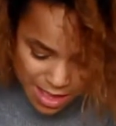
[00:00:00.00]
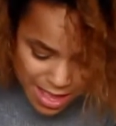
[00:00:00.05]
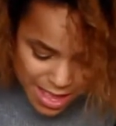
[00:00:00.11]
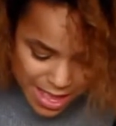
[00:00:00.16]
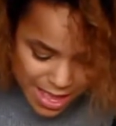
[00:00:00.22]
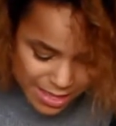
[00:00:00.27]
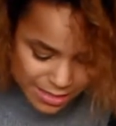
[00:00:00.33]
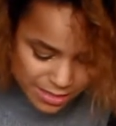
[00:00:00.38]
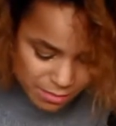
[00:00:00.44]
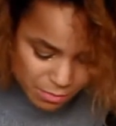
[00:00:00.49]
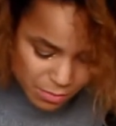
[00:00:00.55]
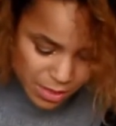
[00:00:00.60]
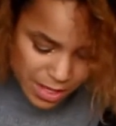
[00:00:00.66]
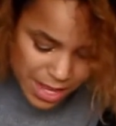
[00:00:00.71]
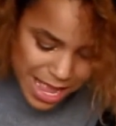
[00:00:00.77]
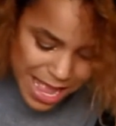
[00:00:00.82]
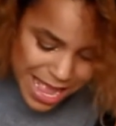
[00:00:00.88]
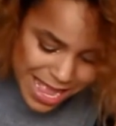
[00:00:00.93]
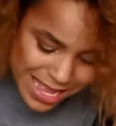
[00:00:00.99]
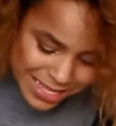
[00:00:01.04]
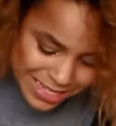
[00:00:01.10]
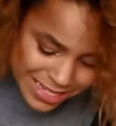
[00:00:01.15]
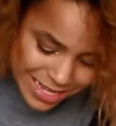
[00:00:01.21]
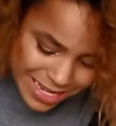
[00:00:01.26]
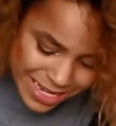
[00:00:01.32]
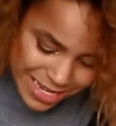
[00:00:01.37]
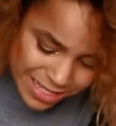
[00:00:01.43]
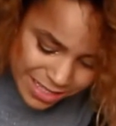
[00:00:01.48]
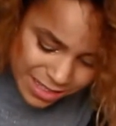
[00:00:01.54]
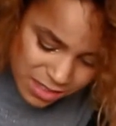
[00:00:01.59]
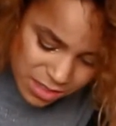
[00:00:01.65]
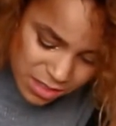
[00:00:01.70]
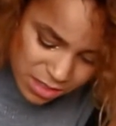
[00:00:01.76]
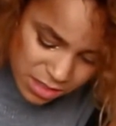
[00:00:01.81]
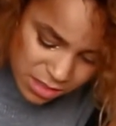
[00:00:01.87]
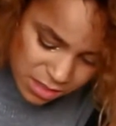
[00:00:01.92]
and I'm going to add it
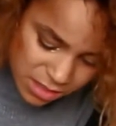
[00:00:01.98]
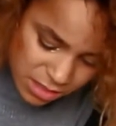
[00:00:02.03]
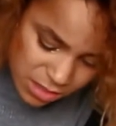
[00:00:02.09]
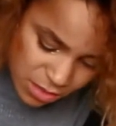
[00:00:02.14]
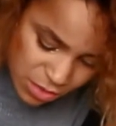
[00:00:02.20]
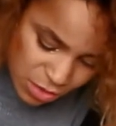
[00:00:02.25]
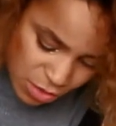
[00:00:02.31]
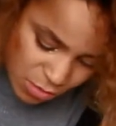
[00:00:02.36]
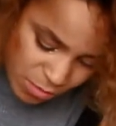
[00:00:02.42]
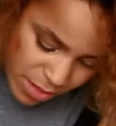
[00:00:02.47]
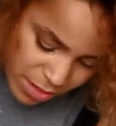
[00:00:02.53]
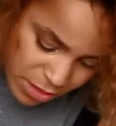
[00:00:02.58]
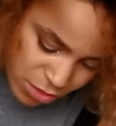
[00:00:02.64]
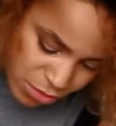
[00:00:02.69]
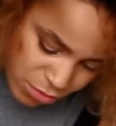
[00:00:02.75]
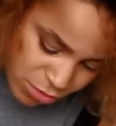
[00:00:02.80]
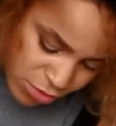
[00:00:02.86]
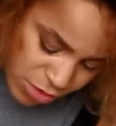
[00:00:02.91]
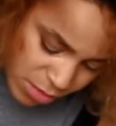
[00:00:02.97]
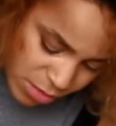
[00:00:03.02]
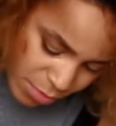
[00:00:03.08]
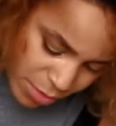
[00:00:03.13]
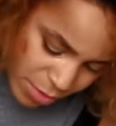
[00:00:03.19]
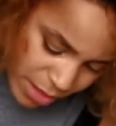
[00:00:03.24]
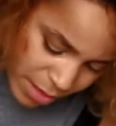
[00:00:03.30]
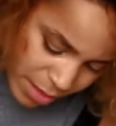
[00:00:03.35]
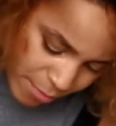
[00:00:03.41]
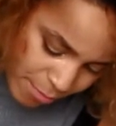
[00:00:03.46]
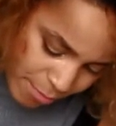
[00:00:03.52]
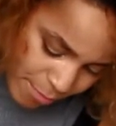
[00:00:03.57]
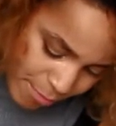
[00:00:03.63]
to my NutriBullet